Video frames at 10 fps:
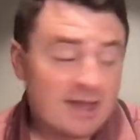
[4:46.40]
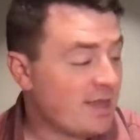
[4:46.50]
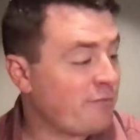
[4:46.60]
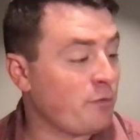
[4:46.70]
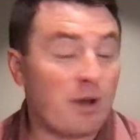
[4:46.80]

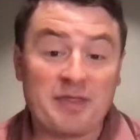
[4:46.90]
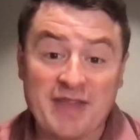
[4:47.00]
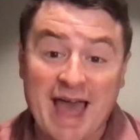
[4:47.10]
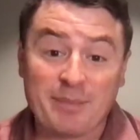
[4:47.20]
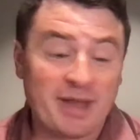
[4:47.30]
we want
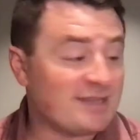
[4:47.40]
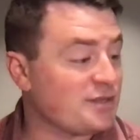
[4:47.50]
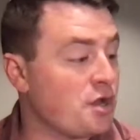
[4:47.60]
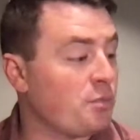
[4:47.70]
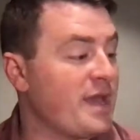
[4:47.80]
that bass
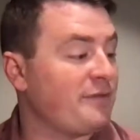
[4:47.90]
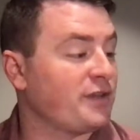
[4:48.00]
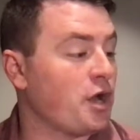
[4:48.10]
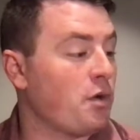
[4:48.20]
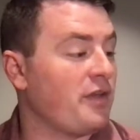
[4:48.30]
note, we have to
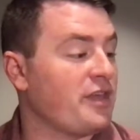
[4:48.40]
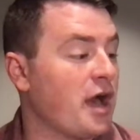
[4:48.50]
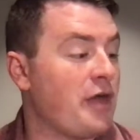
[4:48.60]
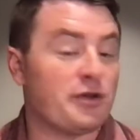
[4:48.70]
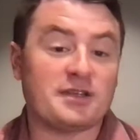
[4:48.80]
go on the
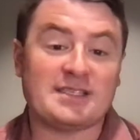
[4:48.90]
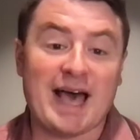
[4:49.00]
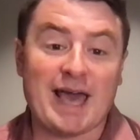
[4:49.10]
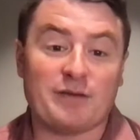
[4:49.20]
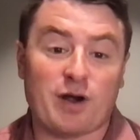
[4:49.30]
other
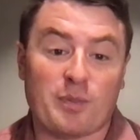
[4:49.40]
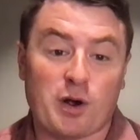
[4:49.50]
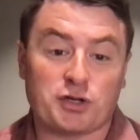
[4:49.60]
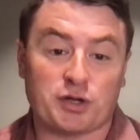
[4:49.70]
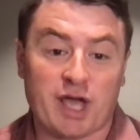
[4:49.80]
side of our
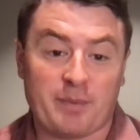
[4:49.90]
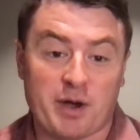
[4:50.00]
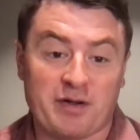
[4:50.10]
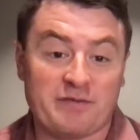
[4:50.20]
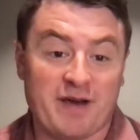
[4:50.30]
partial capo
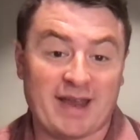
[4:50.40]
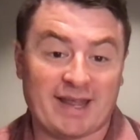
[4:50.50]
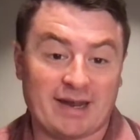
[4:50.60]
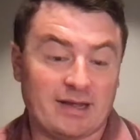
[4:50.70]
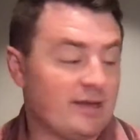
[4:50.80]
and find
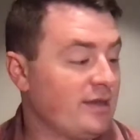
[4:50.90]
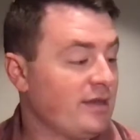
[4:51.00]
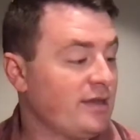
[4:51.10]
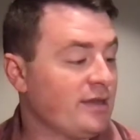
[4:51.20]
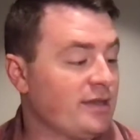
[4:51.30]
it.
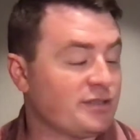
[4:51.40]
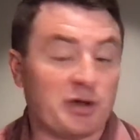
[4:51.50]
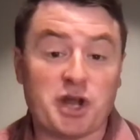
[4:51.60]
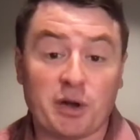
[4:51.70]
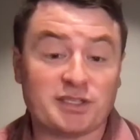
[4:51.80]
So I
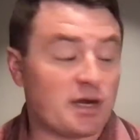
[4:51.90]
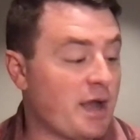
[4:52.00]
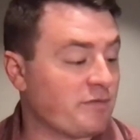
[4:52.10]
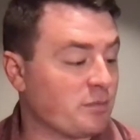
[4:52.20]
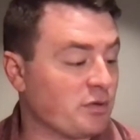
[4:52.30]
know it's
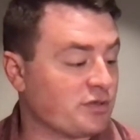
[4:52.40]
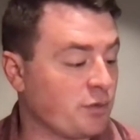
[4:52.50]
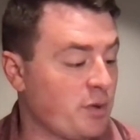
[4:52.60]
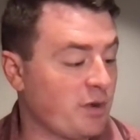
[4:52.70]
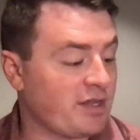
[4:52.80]
uncomfortable. So
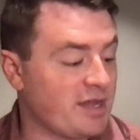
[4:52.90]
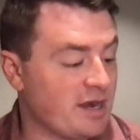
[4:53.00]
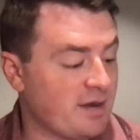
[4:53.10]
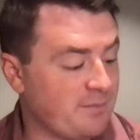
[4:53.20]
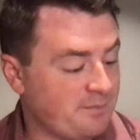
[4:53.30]
we were
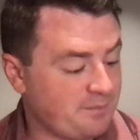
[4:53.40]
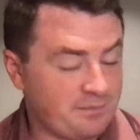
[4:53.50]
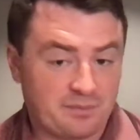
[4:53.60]
here. Then